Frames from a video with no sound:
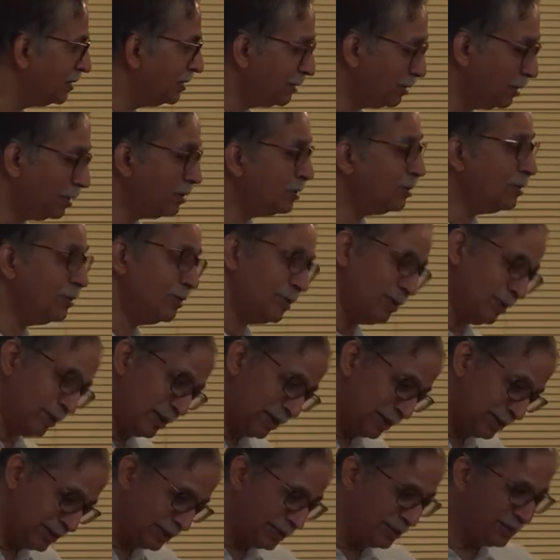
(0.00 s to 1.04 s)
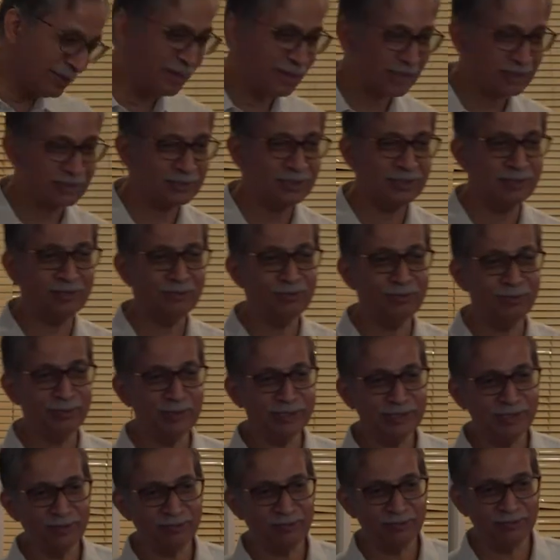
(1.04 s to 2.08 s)
No, no, consider axial
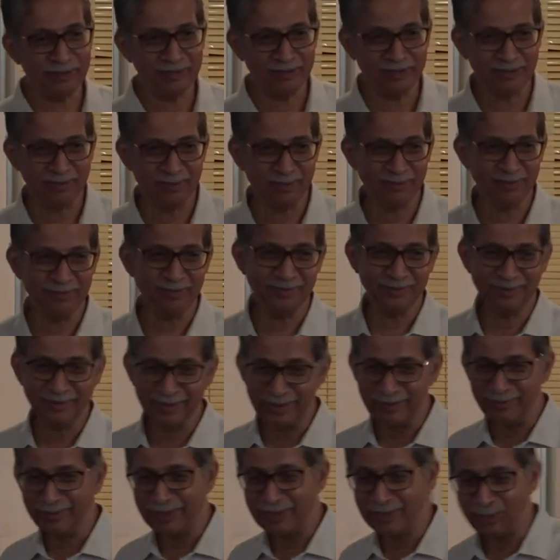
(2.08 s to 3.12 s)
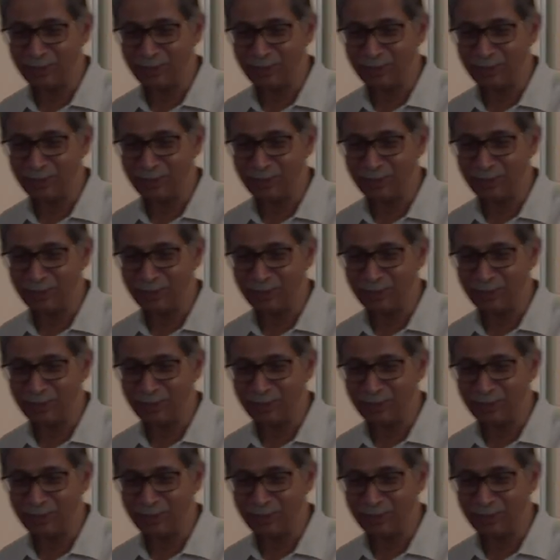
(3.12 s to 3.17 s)
deformation first. We will